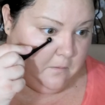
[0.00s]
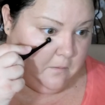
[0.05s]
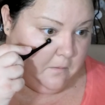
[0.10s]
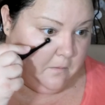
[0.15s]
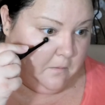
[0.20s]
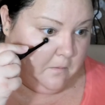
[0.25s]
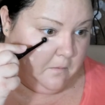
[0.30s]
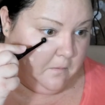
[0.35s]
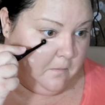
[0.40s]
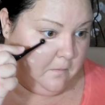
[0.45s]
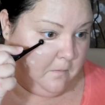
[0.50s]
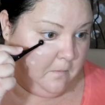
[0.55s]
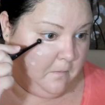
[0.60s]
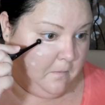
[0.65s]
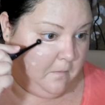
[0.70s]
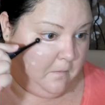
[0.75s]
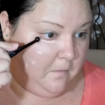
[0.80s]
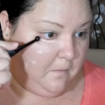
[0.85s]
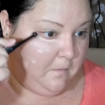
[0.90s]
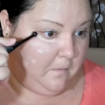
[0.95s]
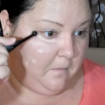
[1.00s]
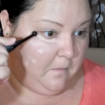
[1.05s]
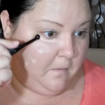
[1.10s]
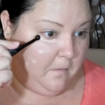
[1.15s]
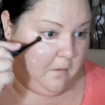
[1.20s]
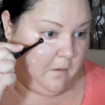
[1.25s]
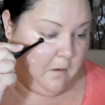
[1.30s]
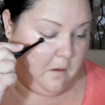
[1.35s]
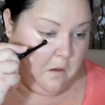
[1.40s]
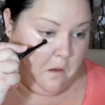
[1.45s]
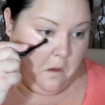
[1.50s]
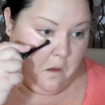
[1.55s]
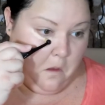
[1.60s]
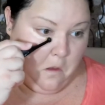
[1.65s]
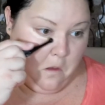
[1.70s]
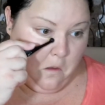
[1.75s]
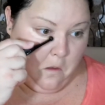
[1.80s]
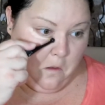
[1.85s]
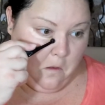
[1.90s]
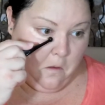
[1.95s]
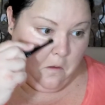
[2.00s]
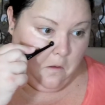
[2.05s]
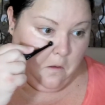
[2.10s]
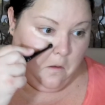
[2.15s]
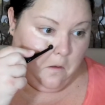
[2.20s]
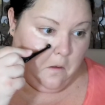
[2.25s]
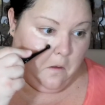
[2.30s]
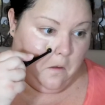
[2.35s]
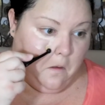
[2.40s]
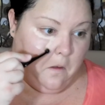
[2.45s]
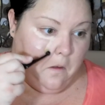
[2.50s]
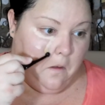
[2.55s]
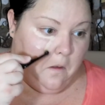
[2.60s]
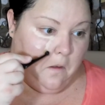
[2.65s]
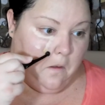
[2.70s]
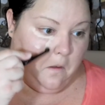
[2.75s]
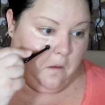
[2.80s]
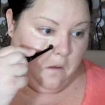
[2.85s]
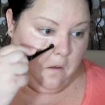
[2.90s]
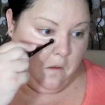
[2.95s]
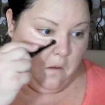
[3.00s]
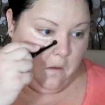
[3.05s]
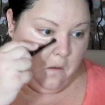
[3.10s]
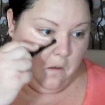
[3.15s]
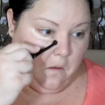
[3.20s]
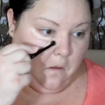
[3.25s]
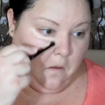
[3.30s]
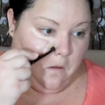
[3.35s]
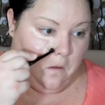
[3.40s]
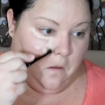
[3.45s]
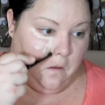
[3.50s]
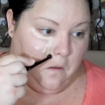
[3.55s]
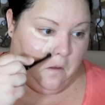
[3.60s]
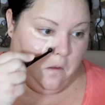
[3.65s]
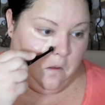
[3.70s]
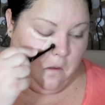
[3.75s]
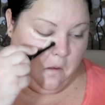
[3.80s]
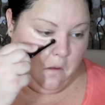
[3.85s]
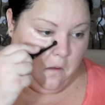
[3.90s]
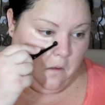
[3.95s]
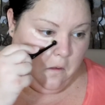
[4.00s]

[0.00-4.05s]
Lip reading: Nothing is said.